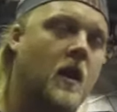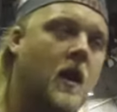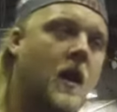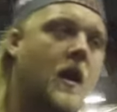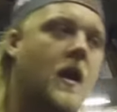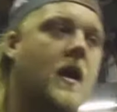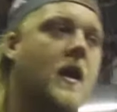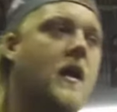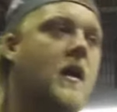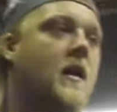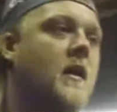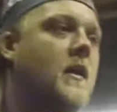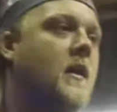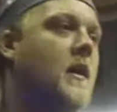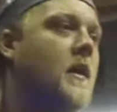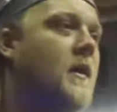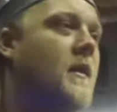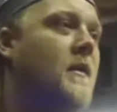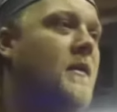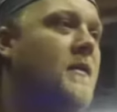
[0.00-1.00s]
And
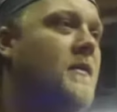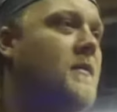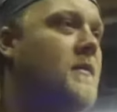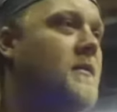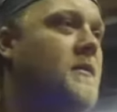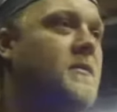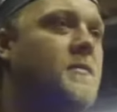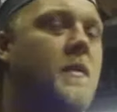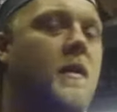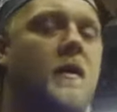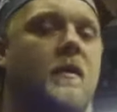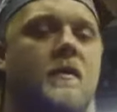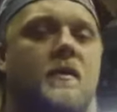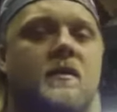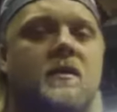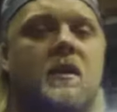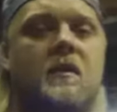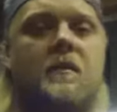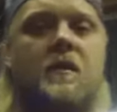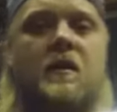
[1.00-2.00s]
there's probably
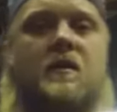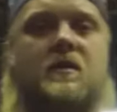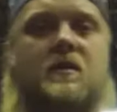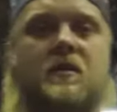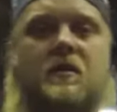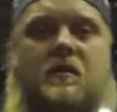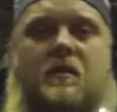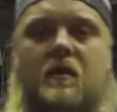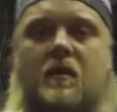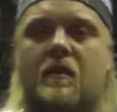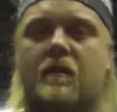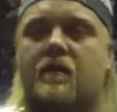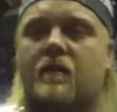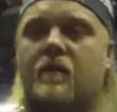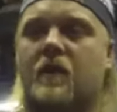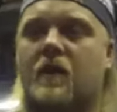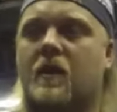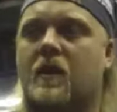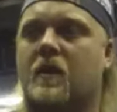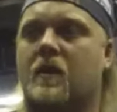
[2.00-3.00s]
something else in there that I'm
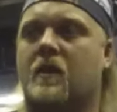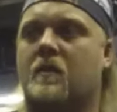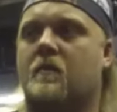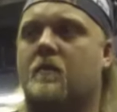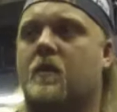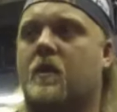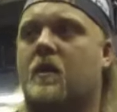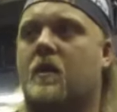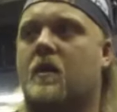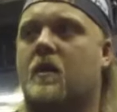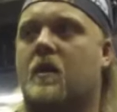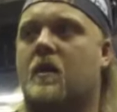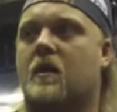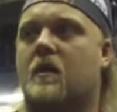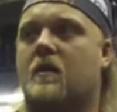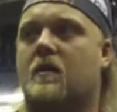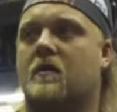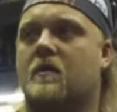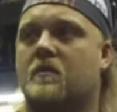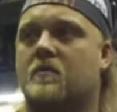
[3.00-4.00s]
forgetting,
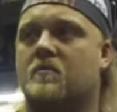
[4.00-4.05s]
but